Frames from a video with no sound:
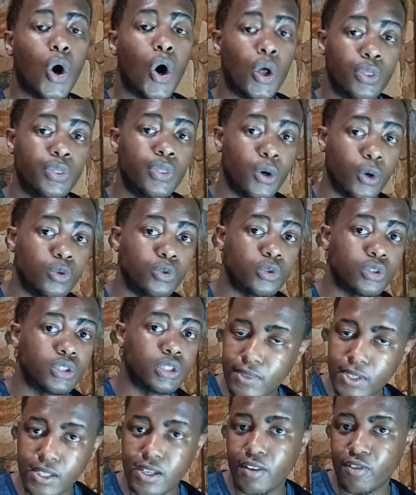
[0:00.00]
on those
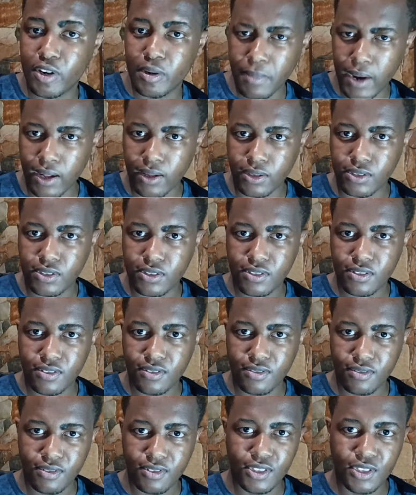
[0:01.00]
Discovery Miles.
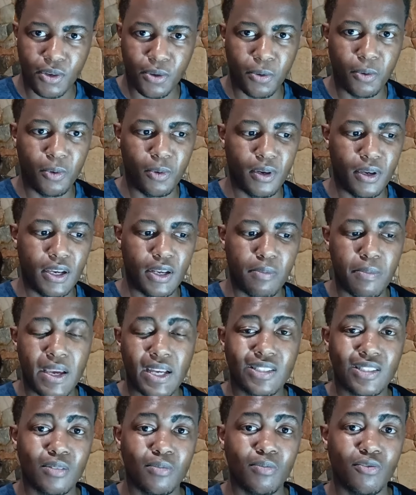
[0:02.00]
So it makes
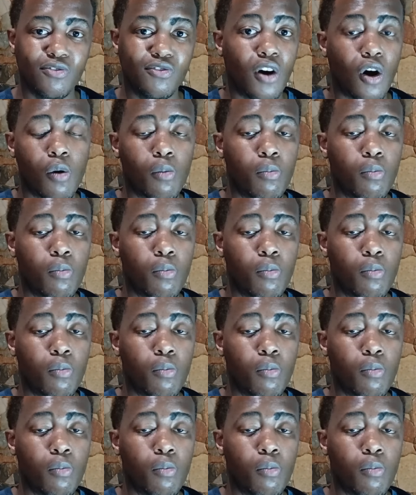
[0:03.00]
them far